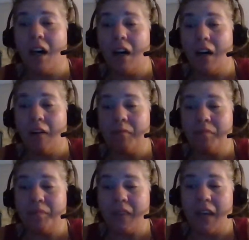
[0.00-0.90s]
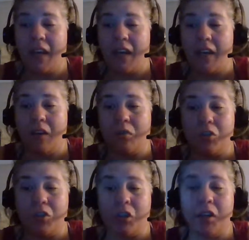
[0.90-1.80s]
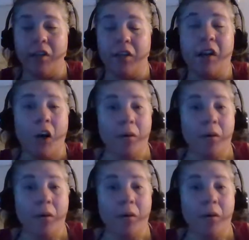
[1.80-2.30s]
And I will share